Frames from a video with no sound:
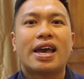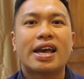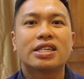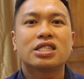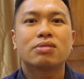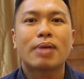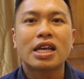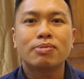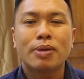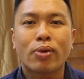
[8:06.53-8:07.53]
As
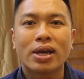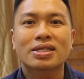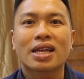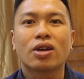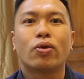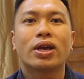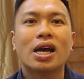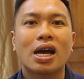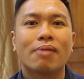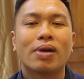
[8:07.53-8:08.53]
SPY started going
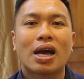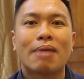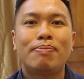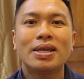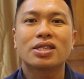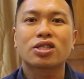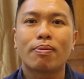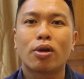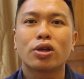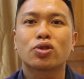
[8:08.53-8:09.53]
up, I placed a
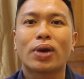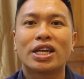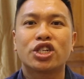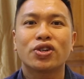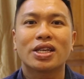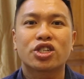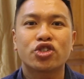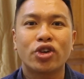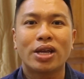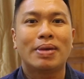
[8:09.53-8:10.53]
stop loss to ensure the
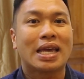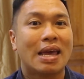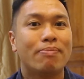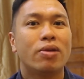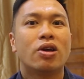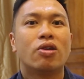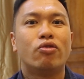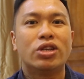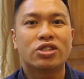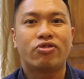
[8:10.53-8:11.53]
trade became
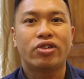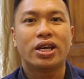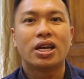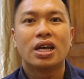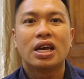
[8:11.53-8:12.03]
risk-free.